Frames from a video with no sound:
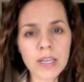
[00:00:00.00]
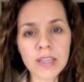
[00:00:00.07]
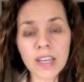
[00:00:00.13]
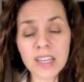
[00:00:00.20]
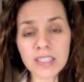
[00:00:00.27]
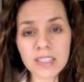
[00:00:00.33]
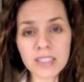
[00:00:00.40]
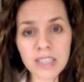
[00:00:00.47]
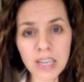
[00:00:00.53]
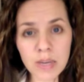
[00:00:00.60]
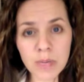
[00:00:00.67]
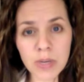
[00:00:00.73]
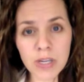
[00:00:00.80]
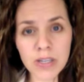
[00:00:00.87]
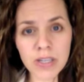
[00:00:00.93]
that same
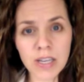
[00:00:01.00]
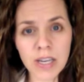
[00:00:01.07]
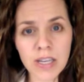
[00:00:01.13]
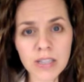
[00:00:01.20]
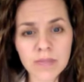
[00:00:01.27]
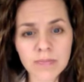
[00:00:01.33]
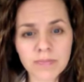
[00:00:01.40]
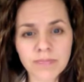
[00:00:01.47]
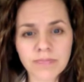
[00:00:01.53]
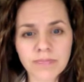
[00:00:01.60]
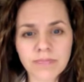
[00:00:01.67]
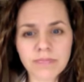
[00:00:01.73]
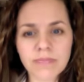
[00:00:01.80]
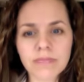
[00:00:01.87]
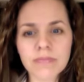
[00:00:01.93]
area.
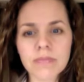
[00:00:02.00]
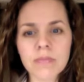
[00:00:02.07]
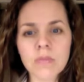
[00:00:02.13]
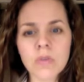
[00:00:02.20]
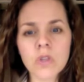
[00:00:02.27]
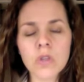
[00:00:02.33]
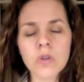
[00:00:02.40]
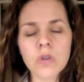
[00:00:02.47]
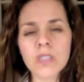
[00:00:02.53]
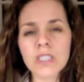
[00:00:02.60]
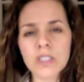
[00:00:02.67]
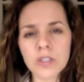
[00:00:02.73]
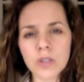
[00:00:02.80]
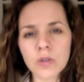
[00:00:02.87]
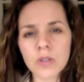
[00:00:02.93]
So does
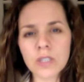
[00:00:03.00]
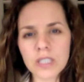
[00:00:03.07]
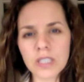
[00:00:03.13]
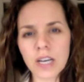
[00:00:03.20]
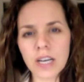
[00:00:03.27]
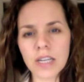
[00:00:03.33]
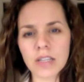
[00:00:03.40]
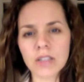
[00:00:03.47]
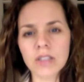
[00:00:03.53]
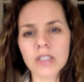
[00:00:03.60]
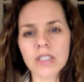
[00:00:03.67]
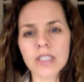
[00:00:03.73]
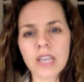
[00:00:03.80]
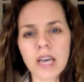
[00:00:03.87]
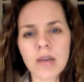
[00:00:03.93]
your desire
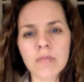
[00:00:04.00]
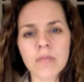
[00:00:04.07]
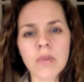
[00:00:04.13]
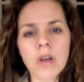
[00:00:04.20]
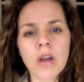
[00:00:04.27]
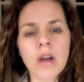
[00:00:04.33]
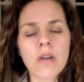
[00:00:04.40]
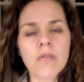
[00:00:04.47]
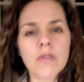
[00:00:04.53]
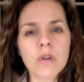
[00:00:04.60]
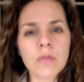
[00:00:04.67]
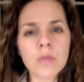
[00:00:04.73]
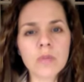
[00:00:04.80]
stem from